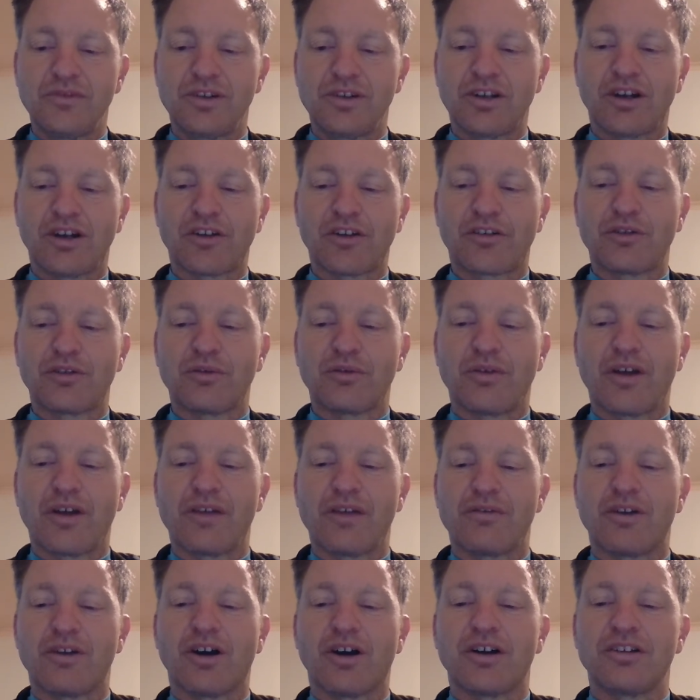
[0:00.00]
I sort of
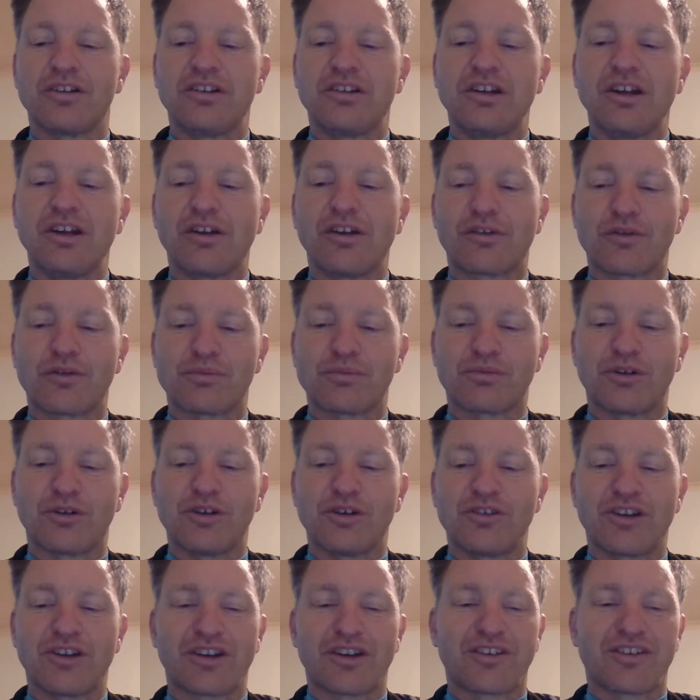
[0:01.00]
have ideas for
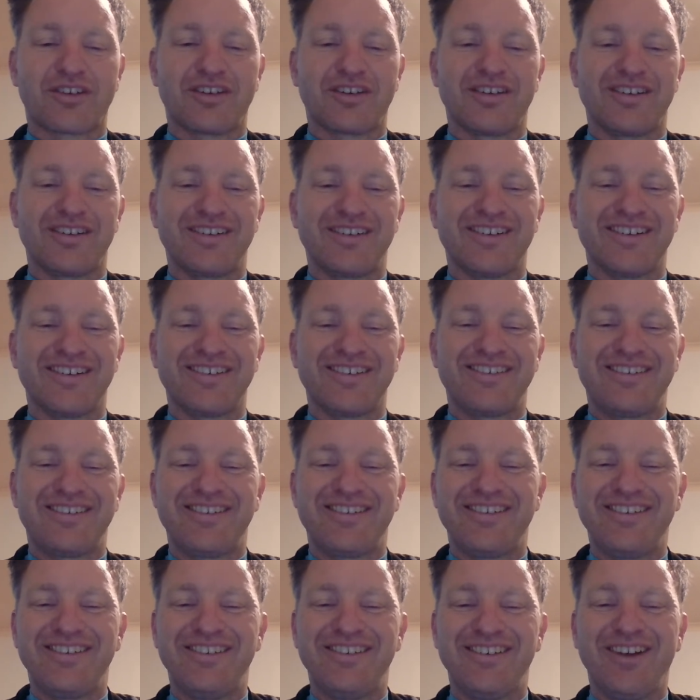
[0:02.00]
projects, and
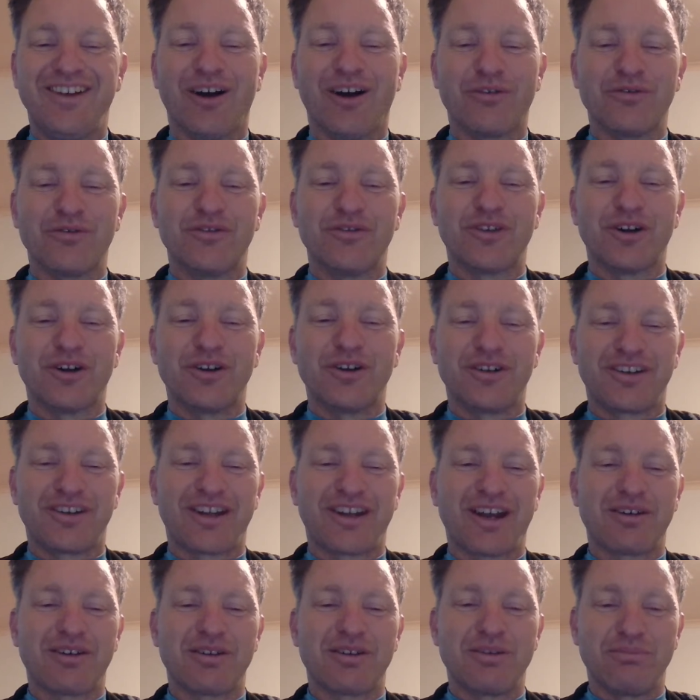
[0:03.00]
often don't
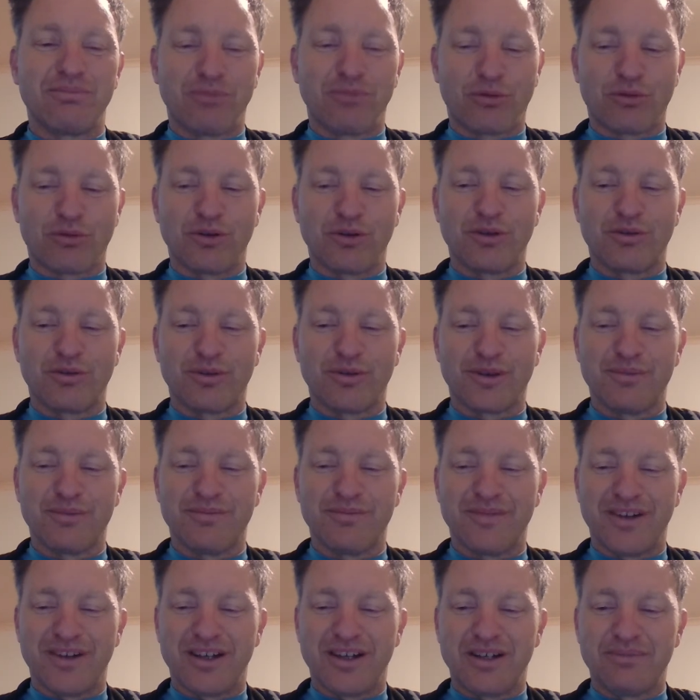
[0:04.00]
carry through
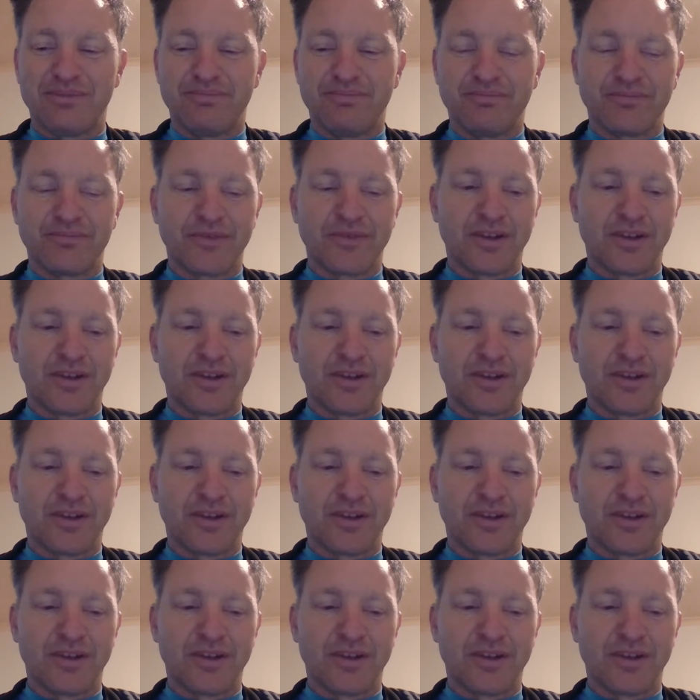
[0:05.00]
them.